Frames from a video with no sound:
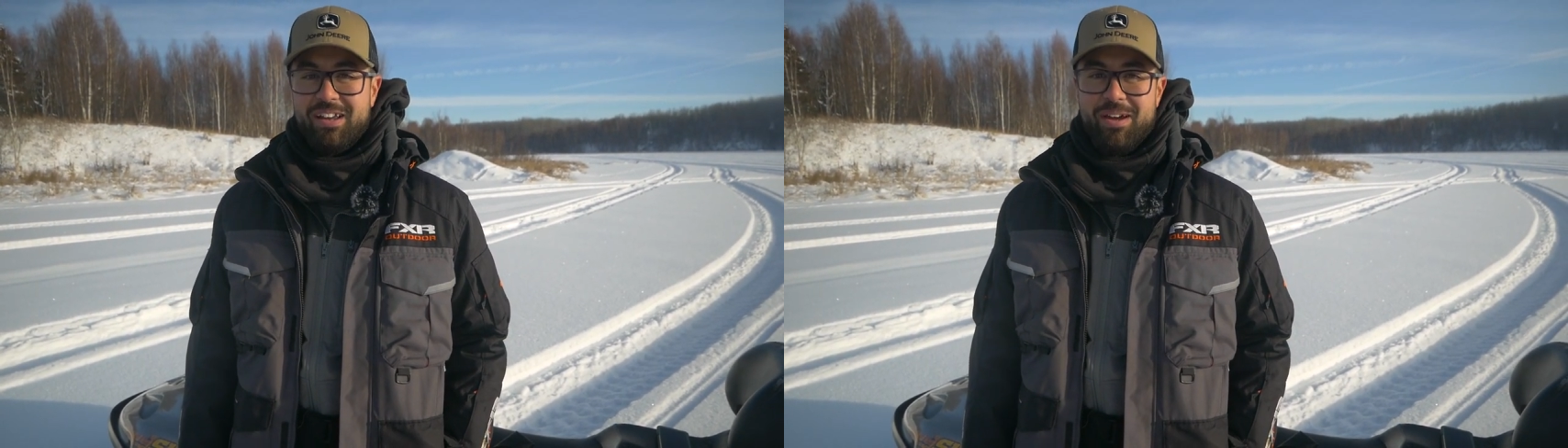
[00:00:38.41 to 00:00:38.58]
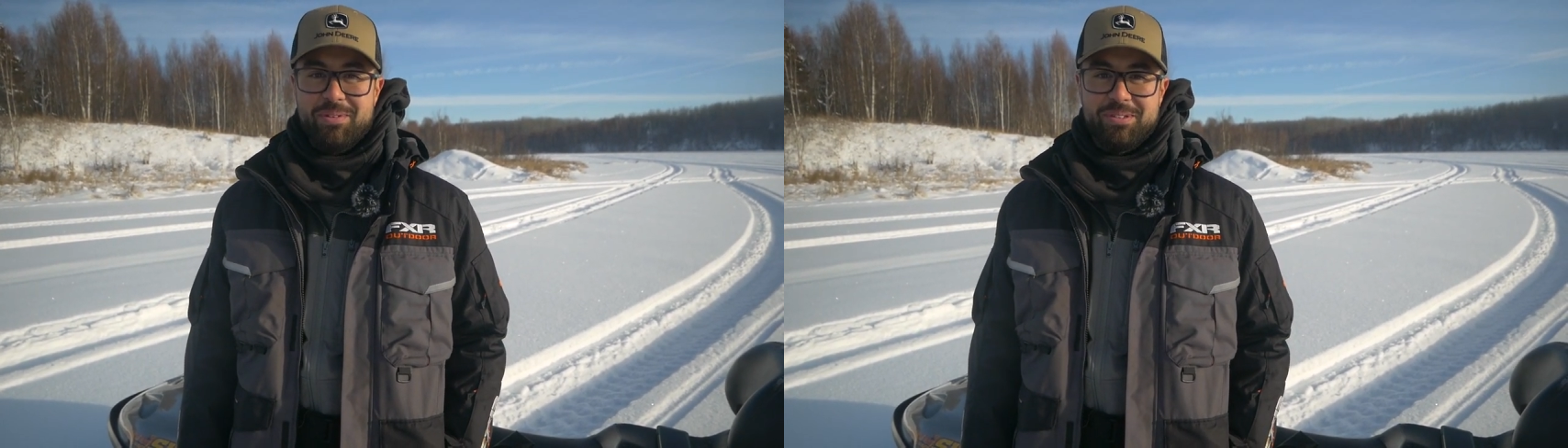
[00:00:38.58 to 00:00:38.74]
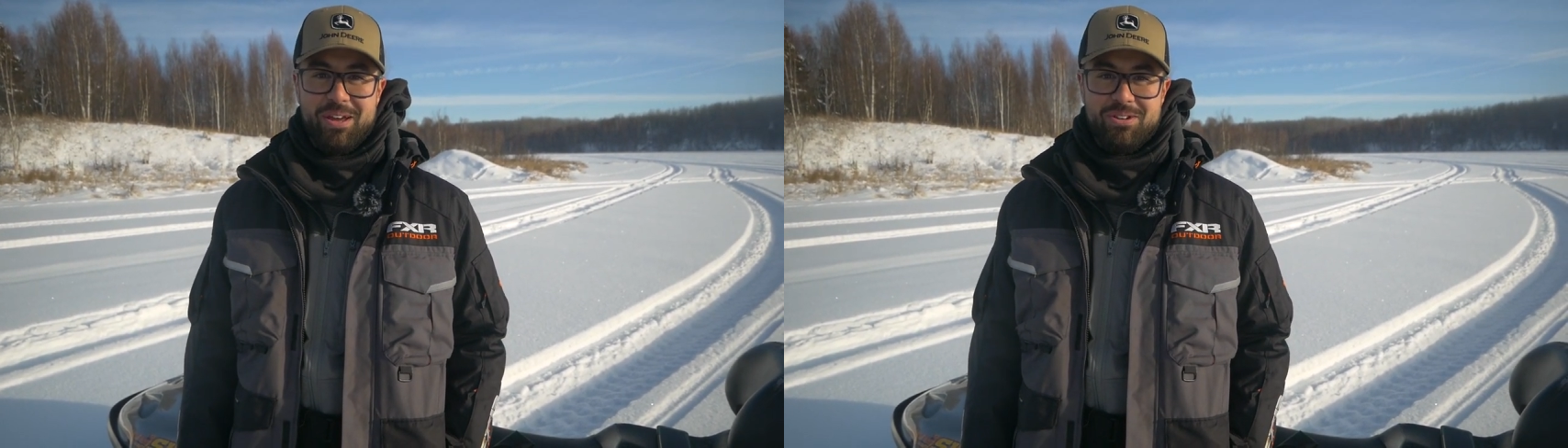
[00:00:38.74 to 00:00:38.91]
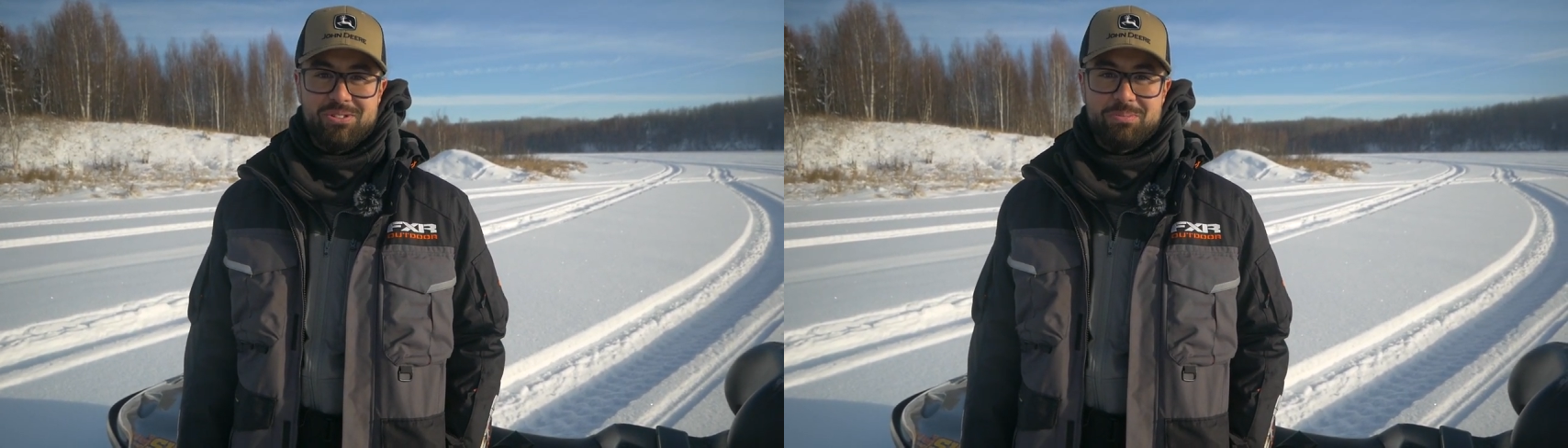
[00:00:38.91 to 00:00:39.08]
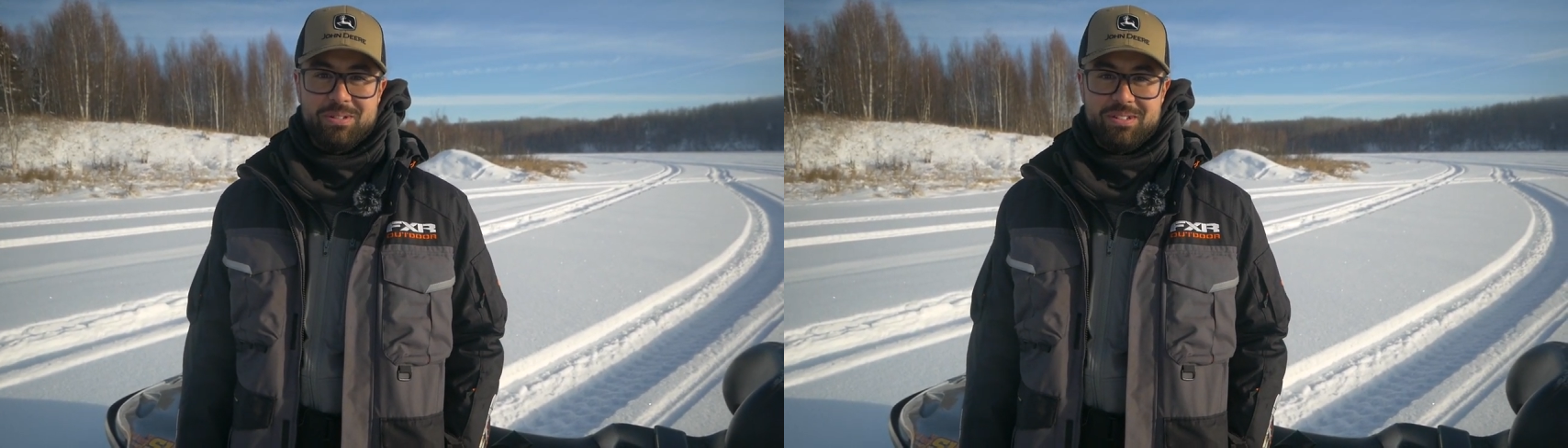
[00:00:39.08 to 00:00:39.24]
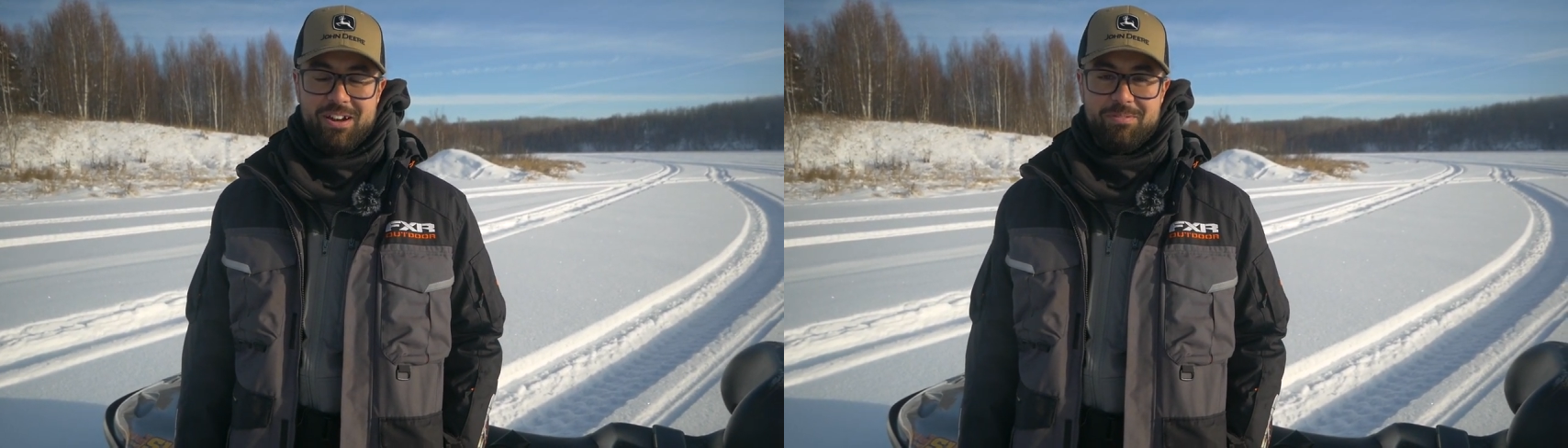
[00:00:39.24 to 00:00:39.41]
time in the schedule has
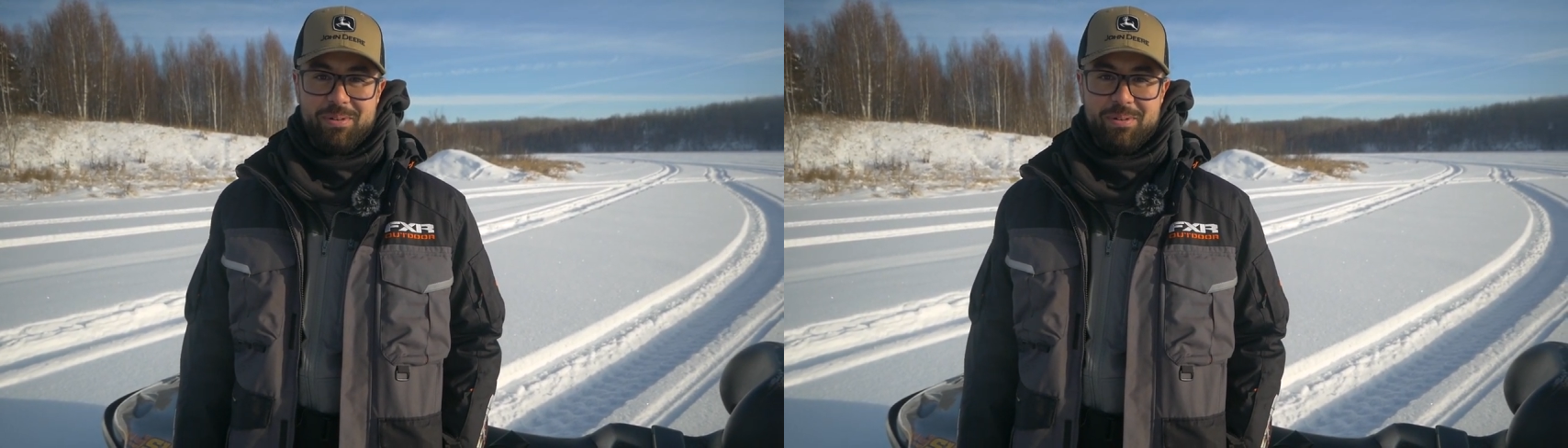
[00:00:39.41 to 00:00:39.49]
been tough.